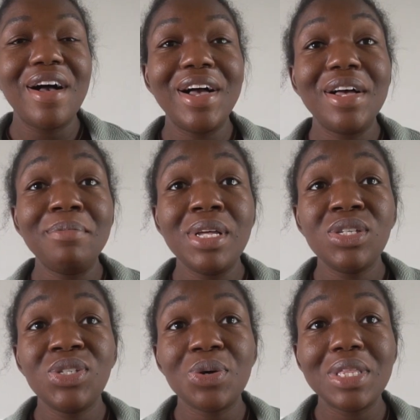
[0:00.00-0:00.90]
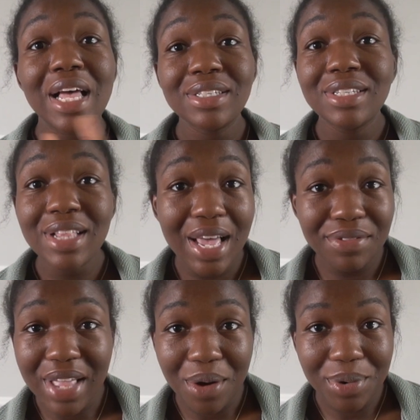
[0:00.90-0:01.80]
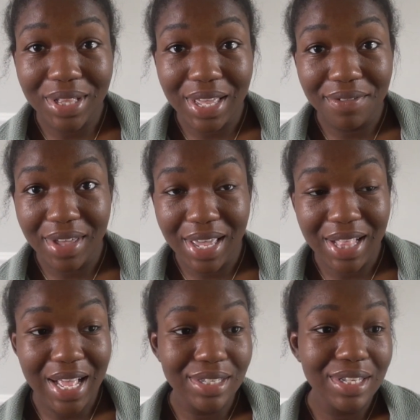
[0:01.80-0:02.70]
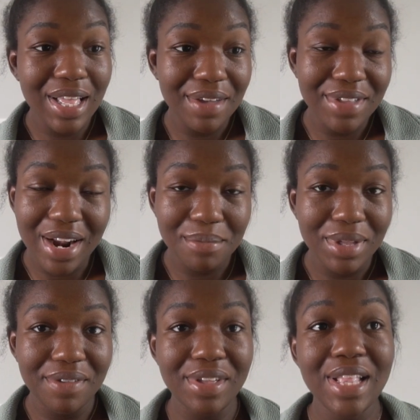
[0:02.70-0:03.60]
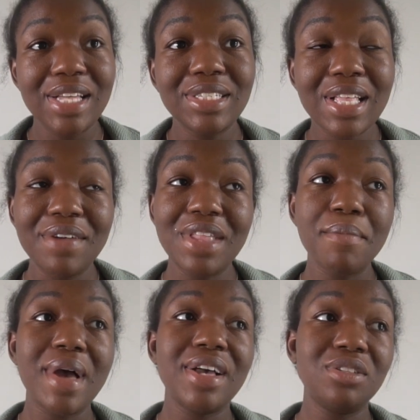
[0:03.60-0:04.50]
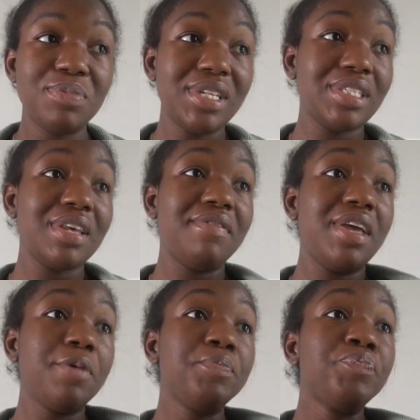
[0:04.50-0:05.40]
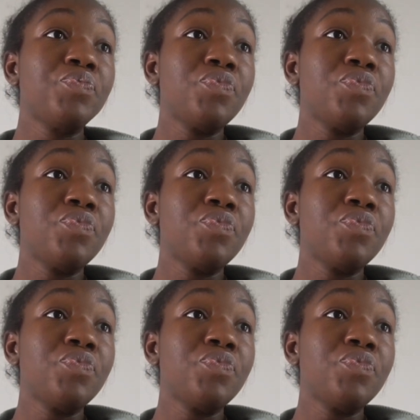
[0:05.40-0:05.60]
Um, and so that's the life that we're living. That's the life that I'm living. That's the life that my husband is living.